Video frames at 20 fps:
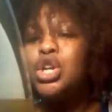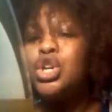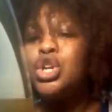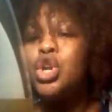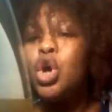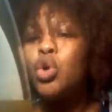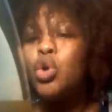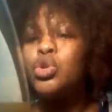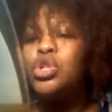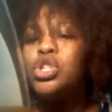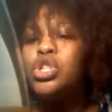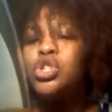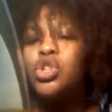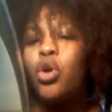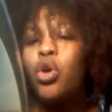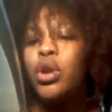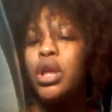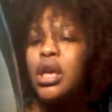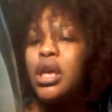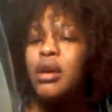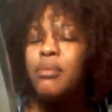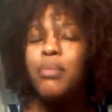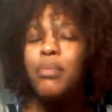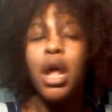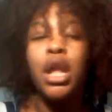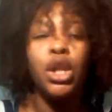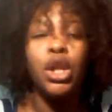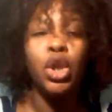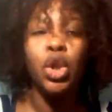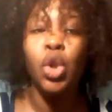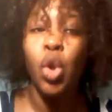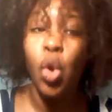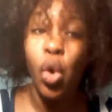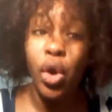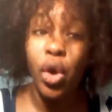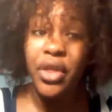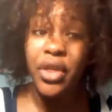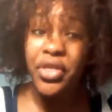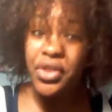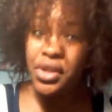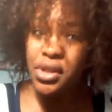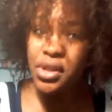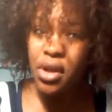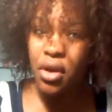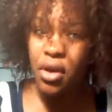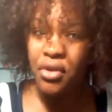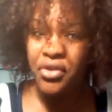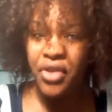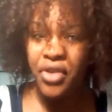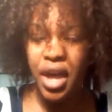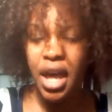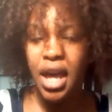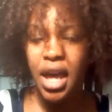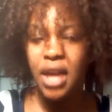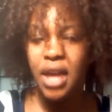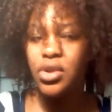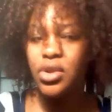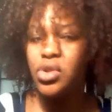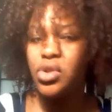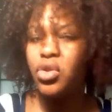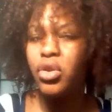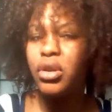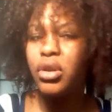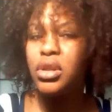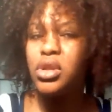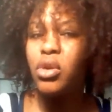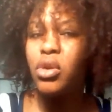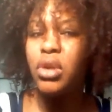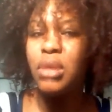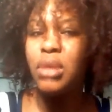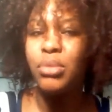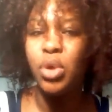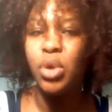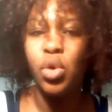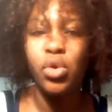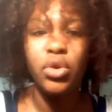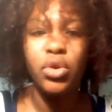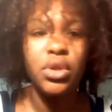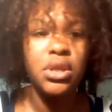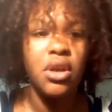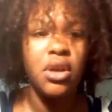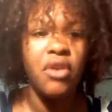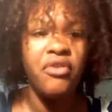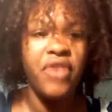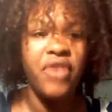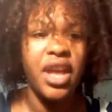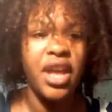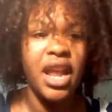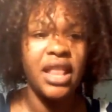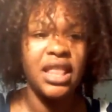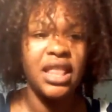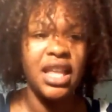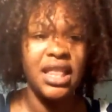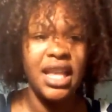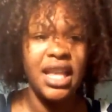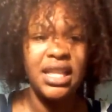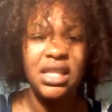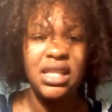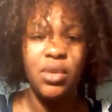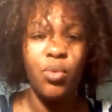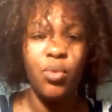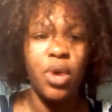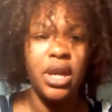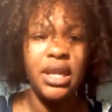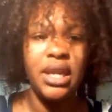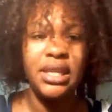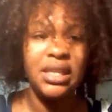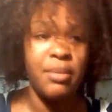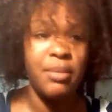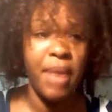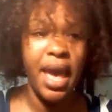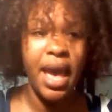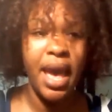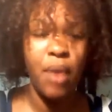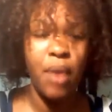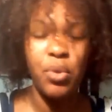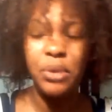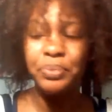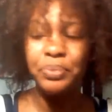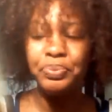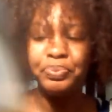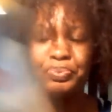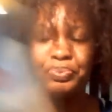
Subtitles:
no sodium lauryl sulfate or sodium lauryl sulfate. I think that's the one that's the bad one.